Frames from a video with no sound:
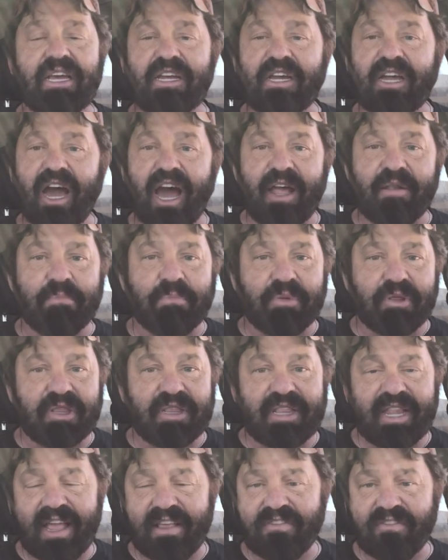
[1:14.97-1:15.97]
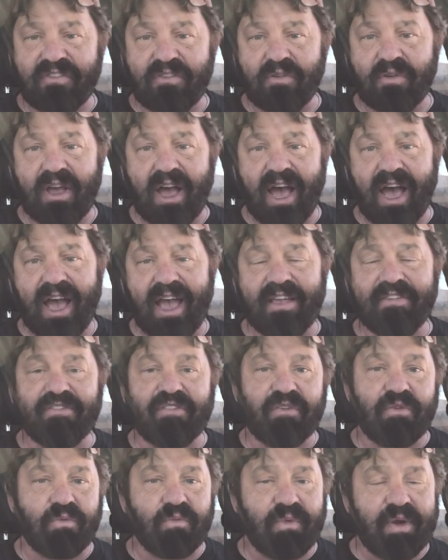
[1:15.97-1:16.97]
God bless you
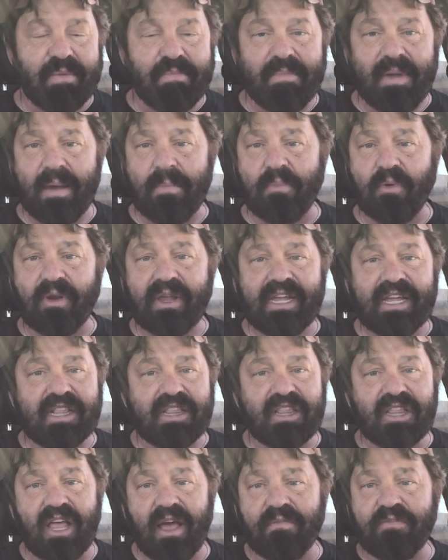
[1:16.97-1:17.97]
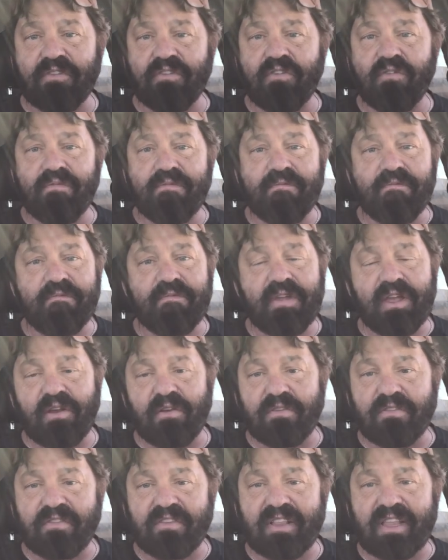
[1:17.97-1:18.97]
guys. Remember, He loves you
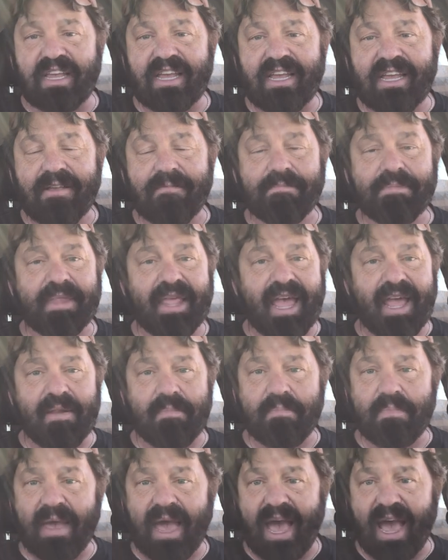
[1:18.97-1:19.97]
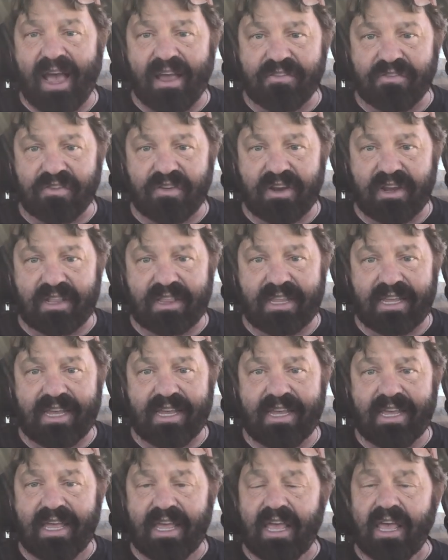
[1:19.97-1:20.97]
fiercely and
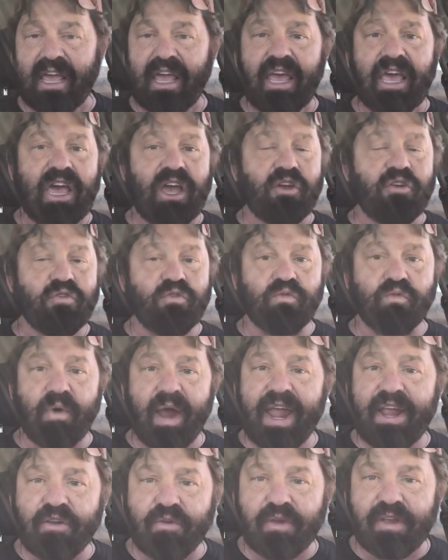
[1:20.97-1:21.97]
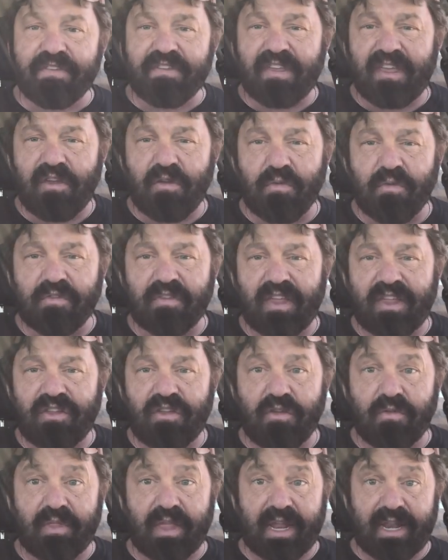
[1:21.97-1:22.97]
passionately. Greater is He who's in
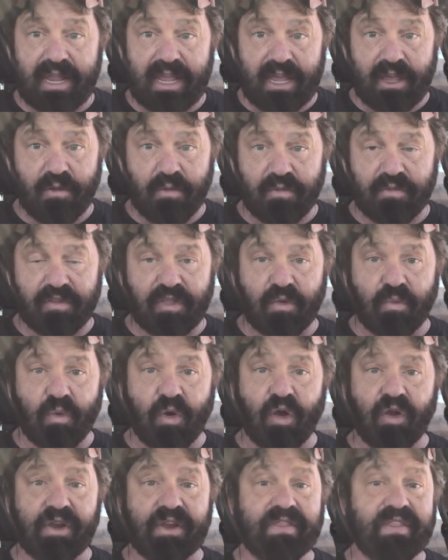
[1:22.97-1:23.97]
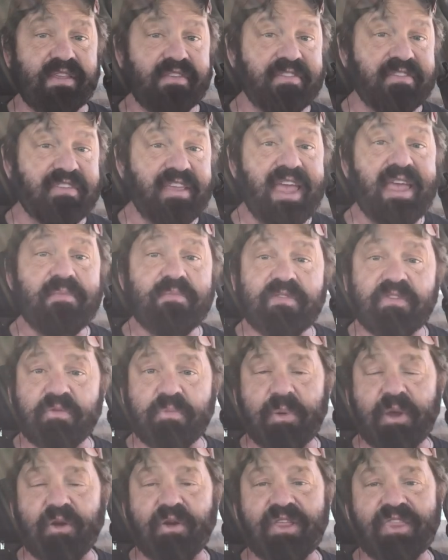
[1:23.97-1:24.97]
you than He who's in the world. And the same
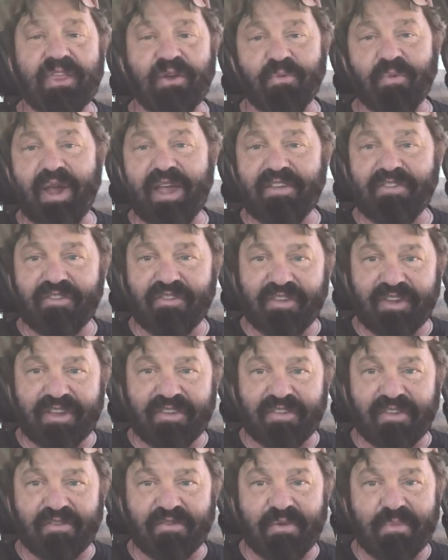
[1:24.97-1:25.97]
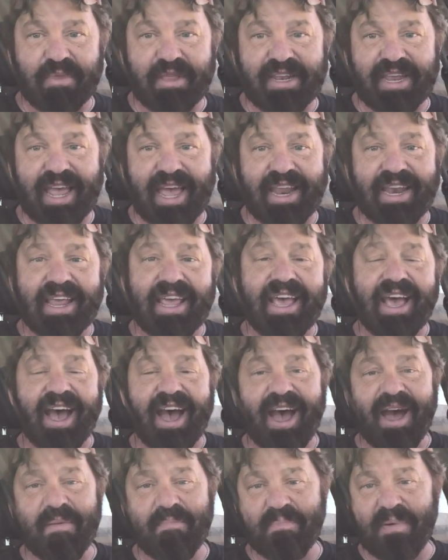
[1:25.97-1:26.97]
Spirit that raised Jesus from the dead
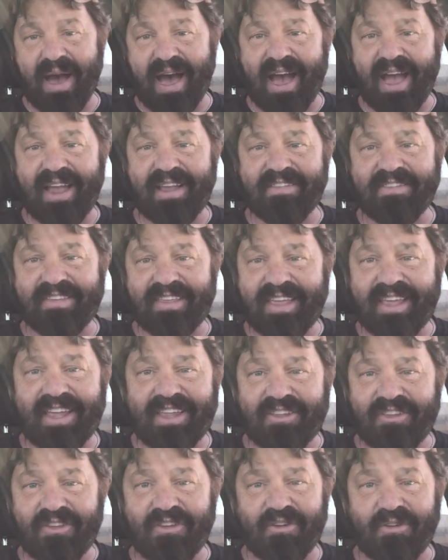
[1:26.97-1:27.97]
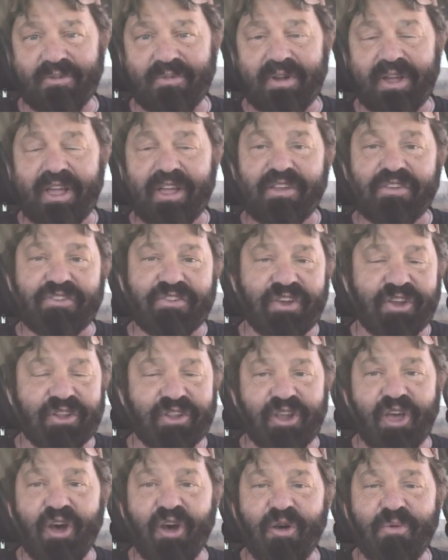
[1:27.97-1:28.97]
abides in you.
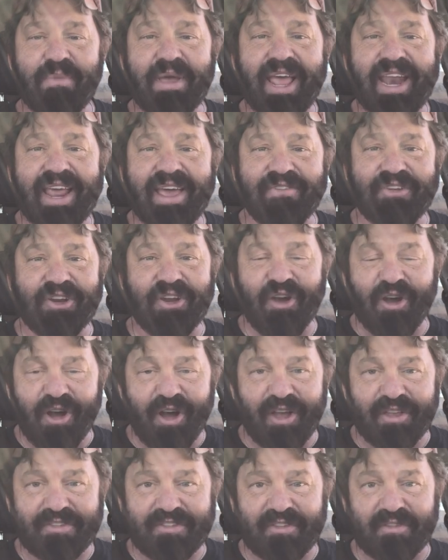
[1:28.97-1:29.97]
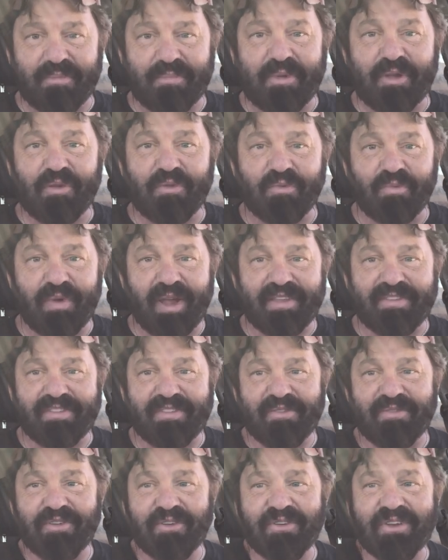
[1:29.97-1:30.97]
Shalom and have an awesome
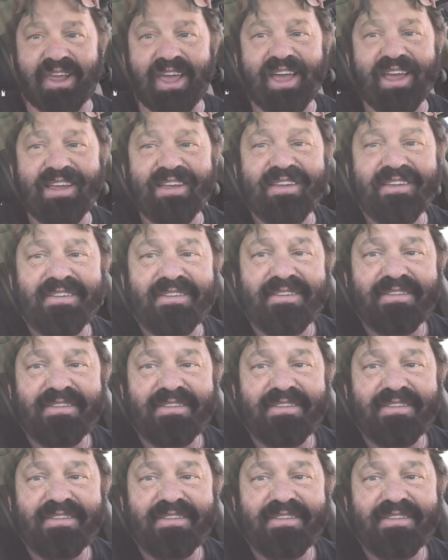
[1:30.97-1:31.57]
rest of your day.